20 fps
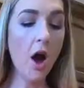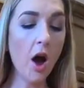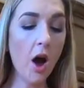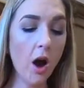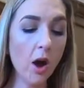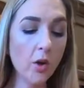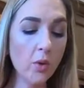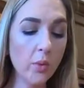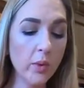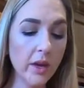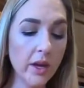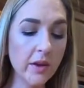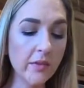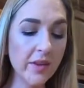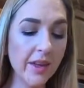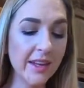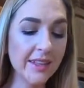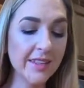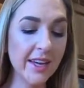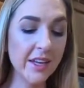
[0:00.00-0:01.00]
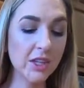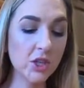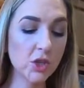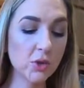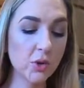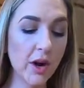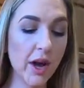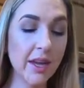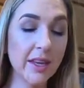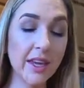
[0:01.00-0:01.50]
Our weave is a
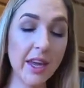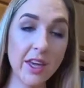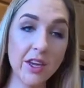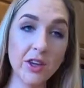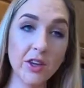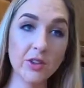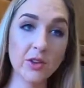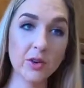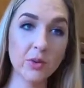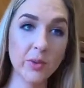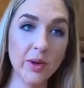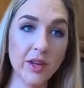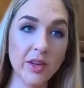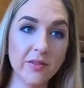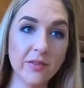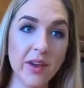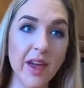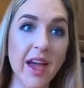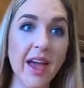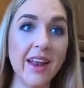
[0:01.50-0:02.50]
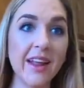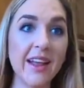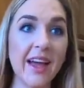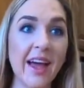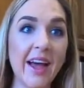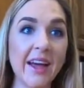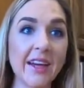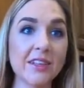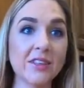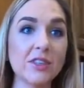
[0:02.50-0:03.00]
triangular weave, and it
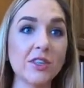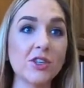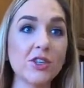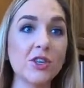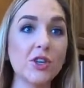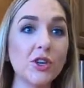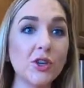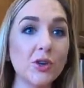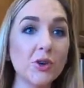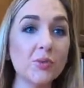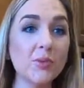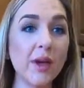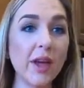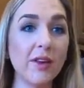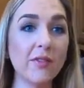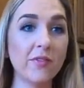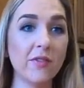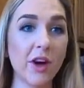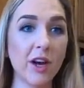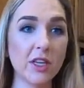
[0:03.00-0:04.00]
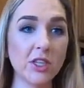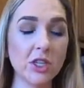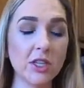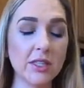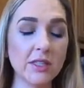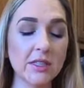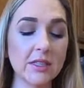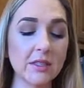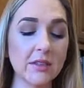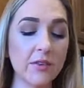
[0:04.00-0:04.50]
has two main
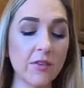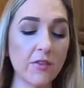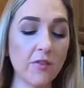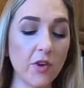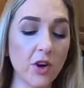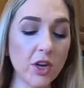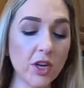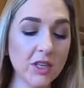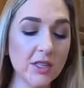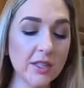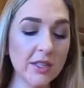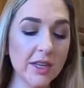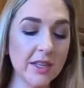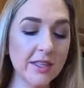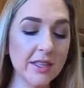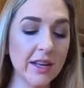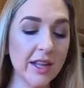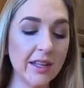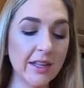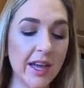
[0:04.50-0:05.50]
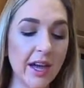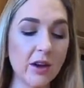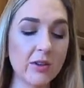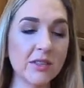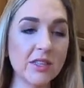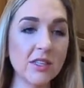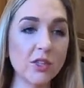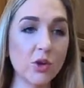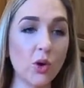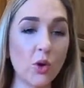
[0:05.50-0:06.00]
functions. The first is it
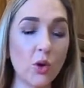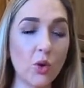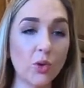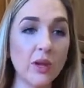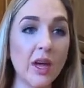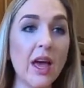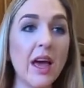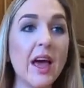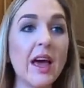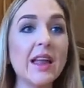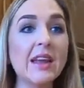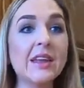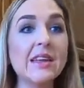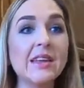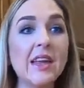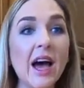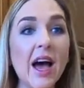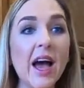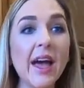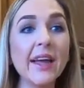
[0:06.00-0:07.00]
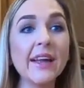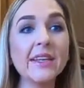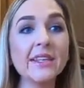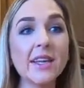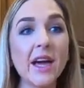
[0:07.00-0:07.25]
allows it to hold 9